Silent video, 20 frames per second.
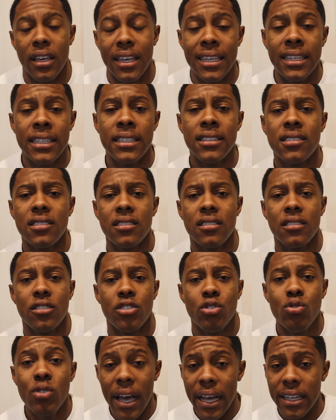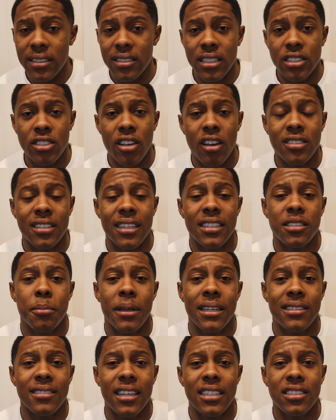is you guys set y'all's
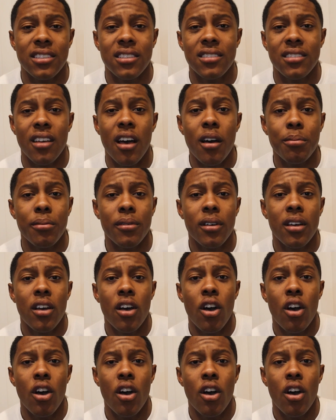expectations up